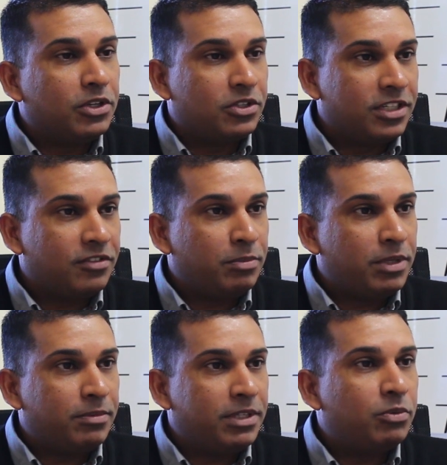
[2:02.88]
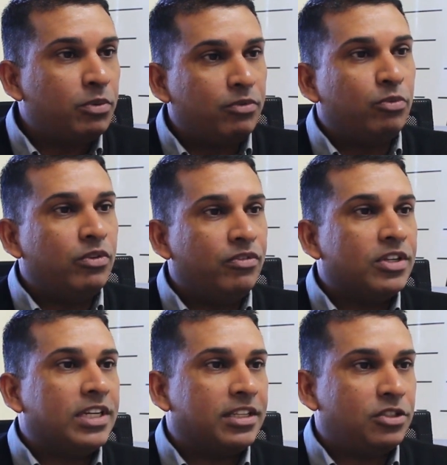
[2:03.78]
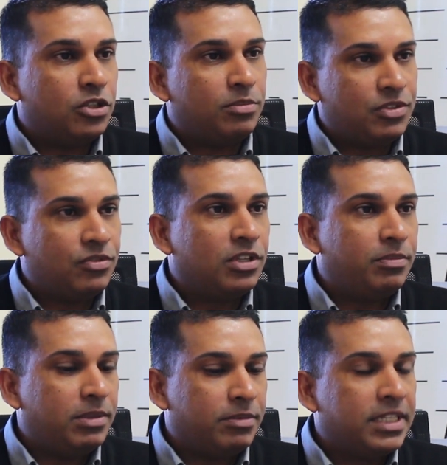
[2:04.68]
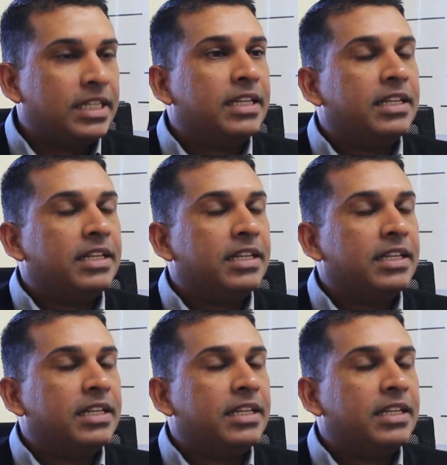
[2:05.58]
got rid of the people, we found other jobs for the people,